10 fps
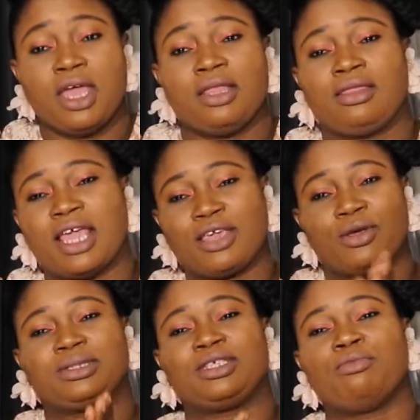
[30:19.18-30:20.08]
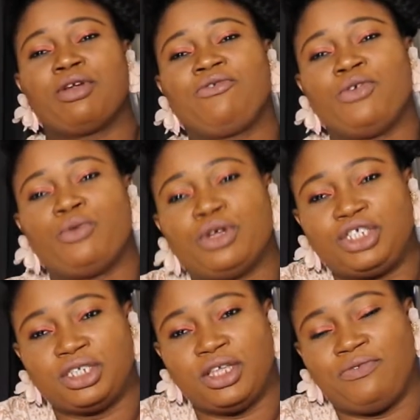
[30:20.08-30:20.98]
Thank you all so much for
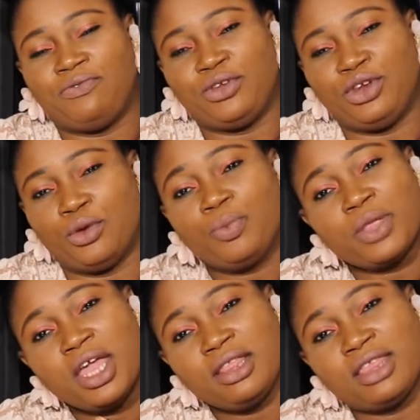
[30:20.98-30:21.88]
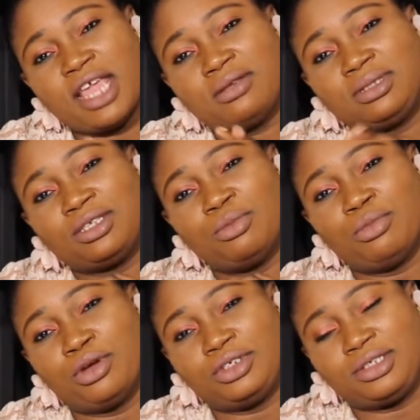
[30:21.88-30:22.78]
watching this video. Thank you so
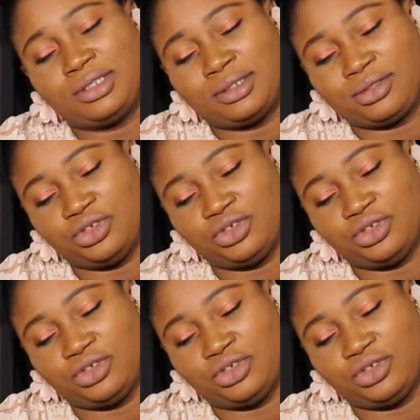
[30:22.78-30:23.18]
much, Sister